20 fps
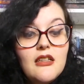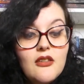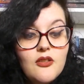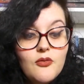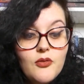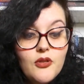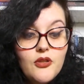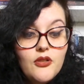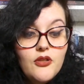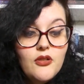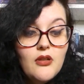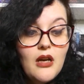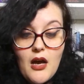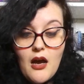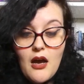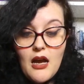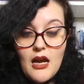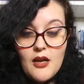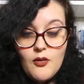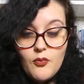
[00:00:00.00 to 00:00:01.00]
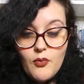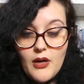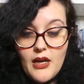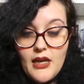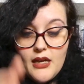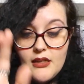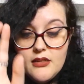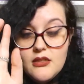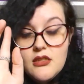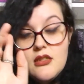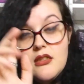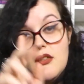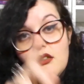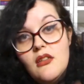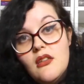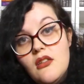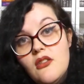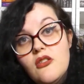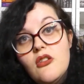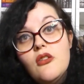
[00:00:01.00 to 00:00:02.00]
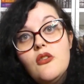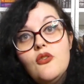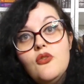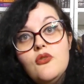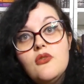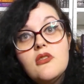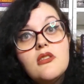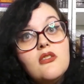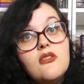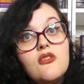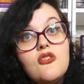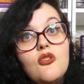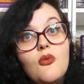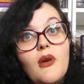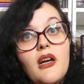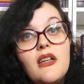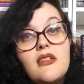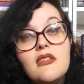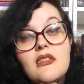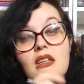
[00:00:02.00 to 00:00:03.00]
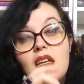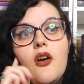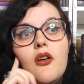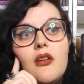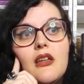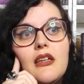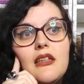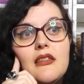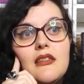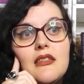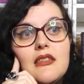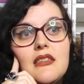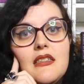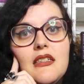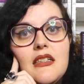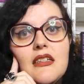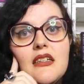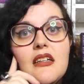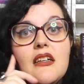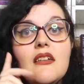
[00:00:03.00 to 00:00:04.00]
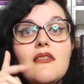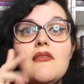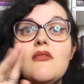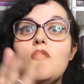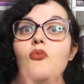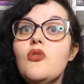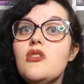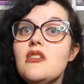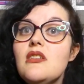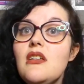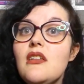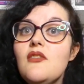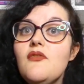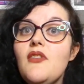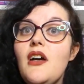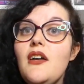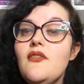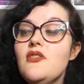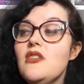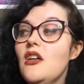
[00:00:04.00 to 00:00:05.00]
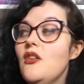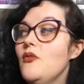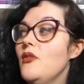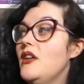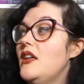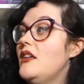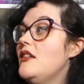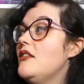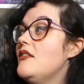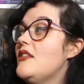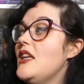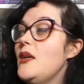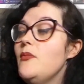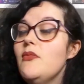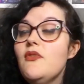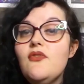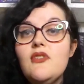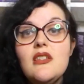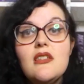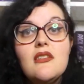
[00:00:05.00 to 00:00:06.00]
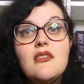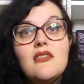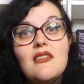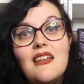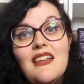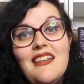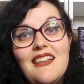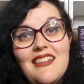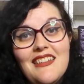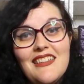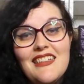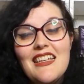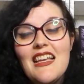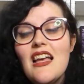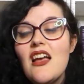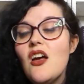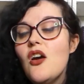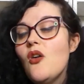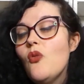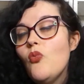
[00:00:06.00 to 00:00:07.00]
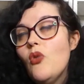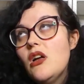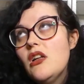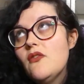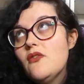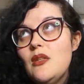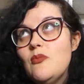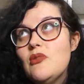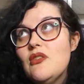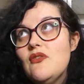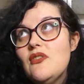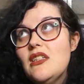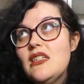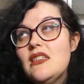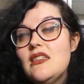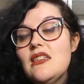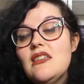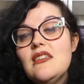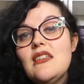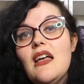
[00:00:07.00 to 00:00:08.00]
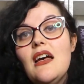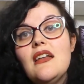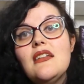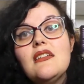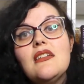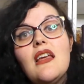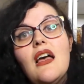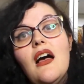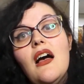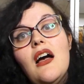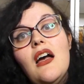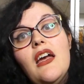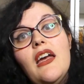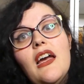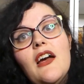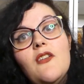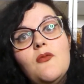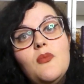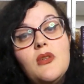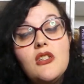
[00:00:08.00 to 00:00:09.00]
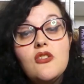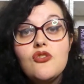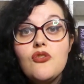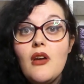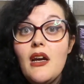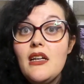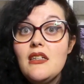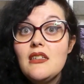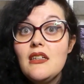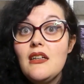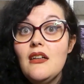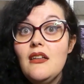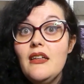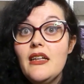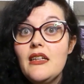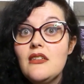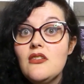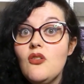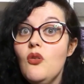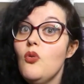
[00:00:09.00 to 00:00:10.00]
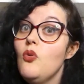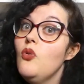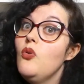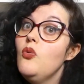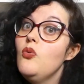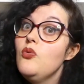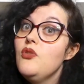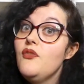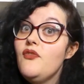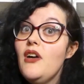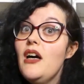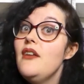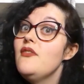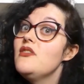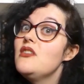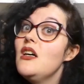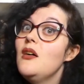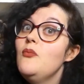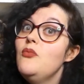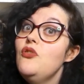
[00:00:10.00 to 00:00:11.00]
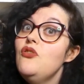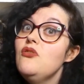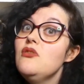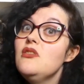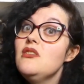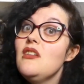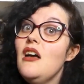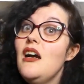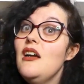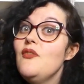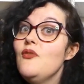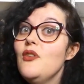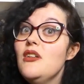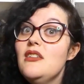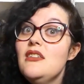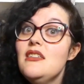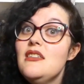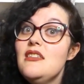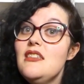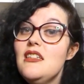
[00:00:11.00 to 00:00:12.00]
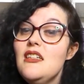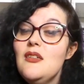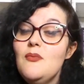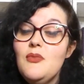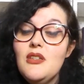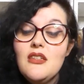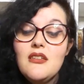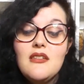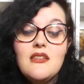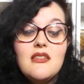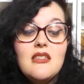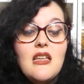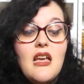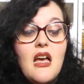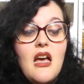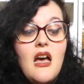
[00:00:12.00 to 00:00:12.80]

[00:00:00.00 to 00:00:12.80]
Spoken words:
LaRue, I read The Losers Duet earlier this year. It was another 5-star read. Theme of this, one of the themes of this is that I have been trying to collect all the 5-star books I've read this year because